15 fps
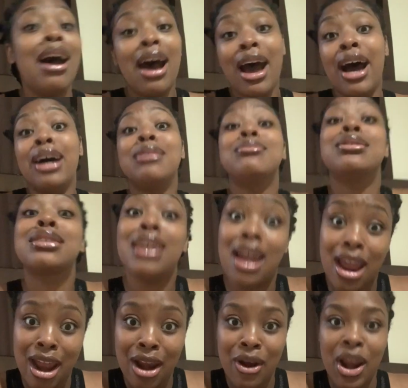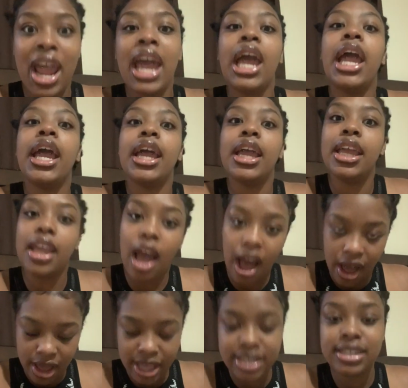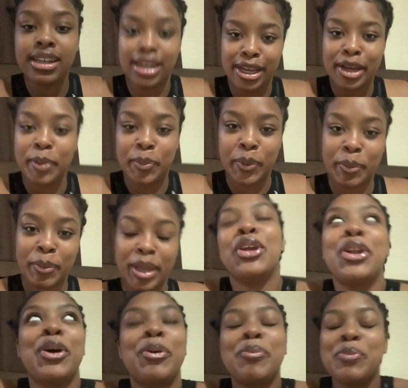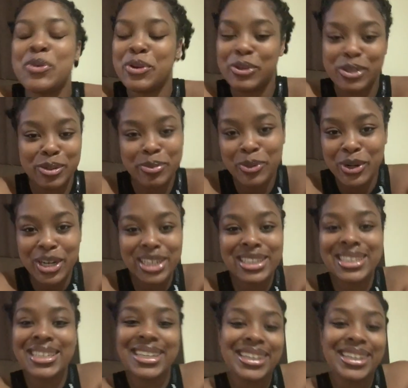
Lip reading: I'm scared. And y'all is going to come with me, you know, moral support.